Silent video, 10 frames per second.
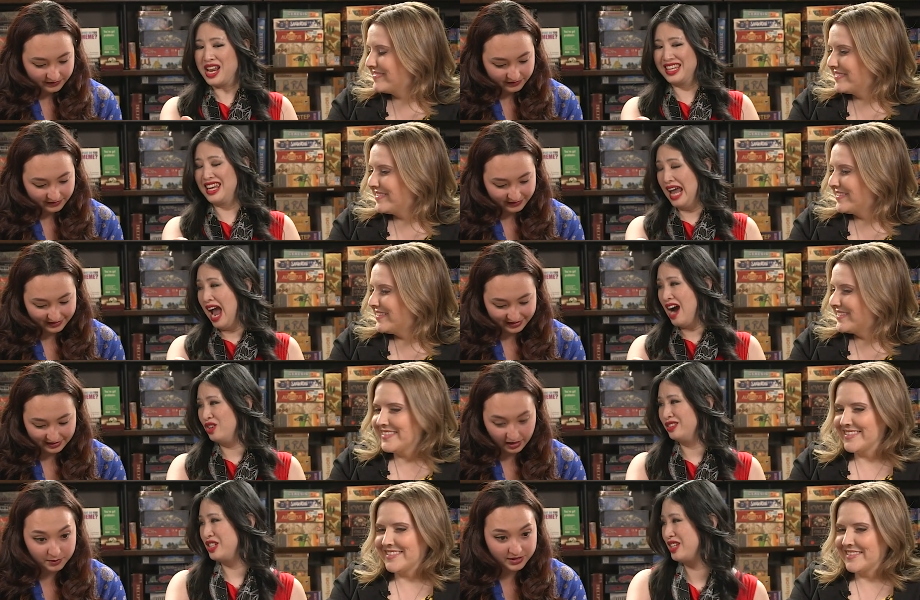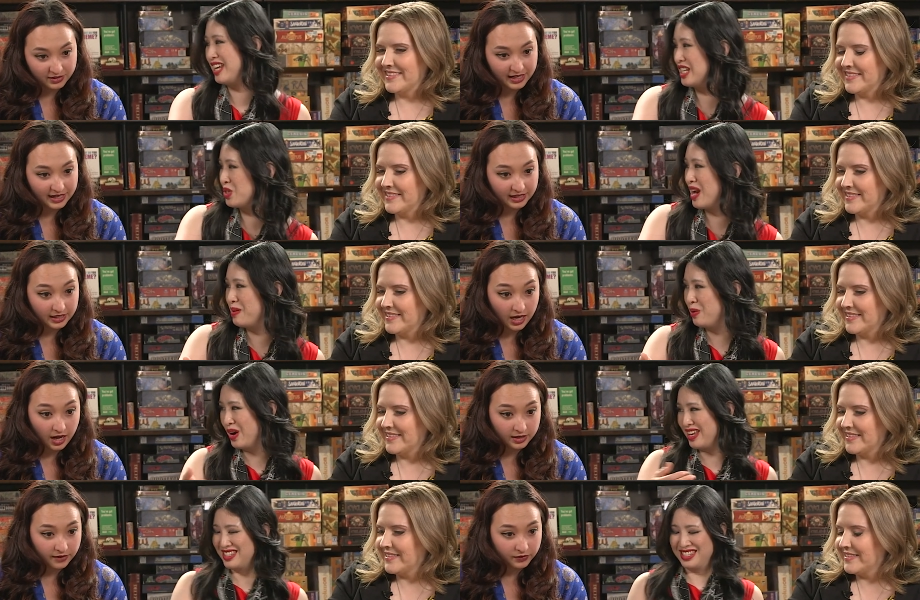Speaker 1: try to get out. I'm to still get getting, the twenty
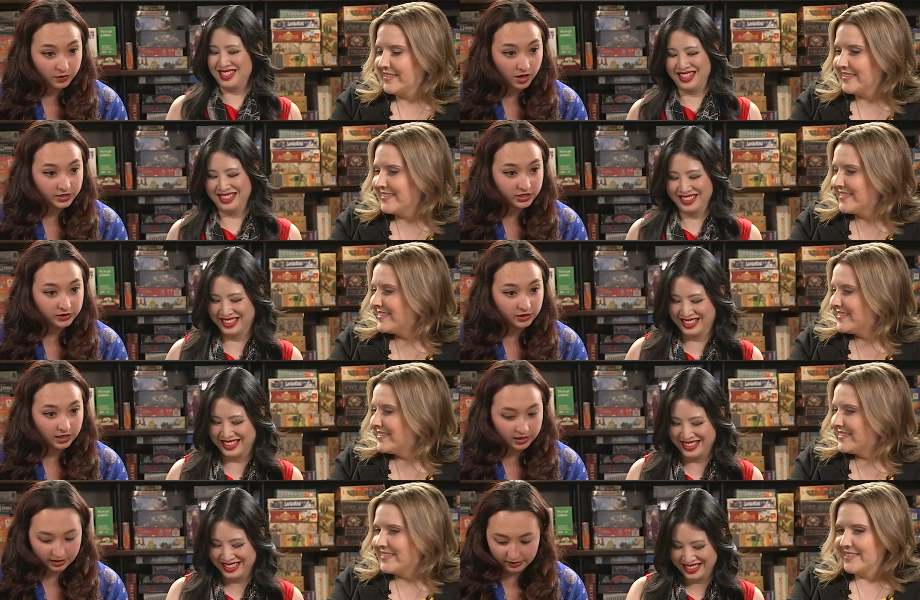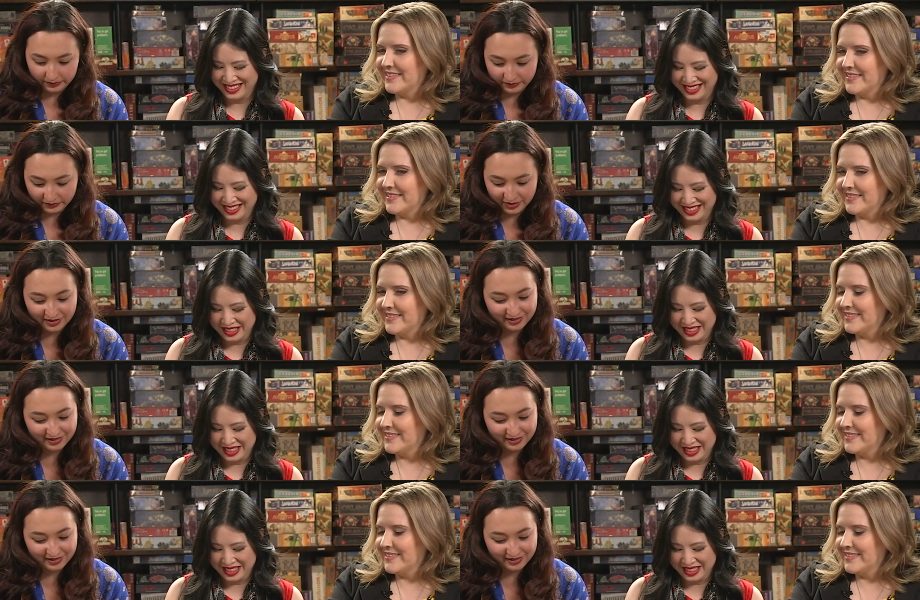
Speaker 2: yeah, points. I definitely want to. Um